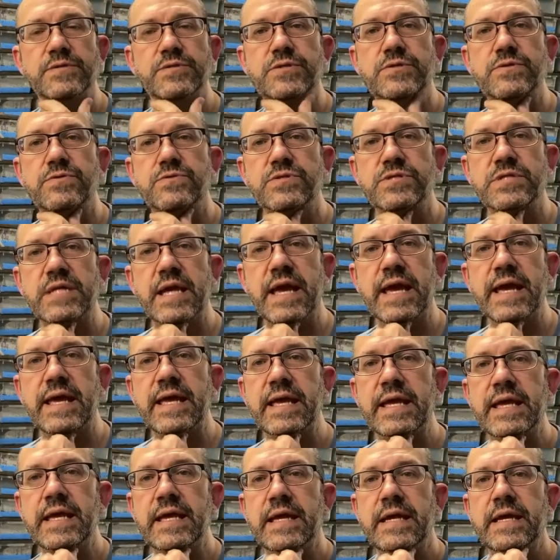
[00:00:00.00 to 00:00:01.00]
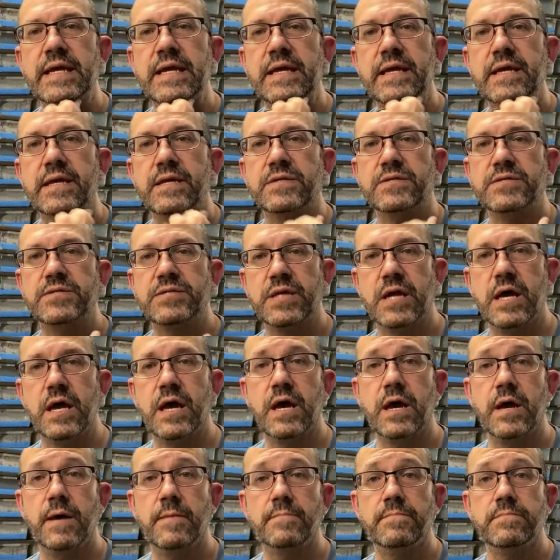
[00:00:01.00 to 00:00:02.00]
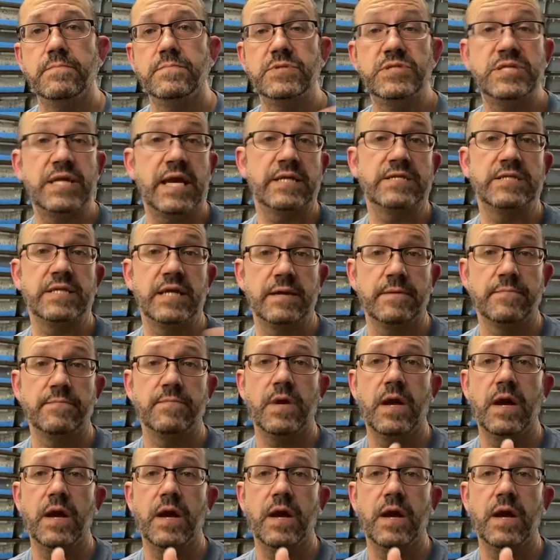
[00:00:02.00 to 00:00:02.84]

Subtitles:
Tuesday is sexing.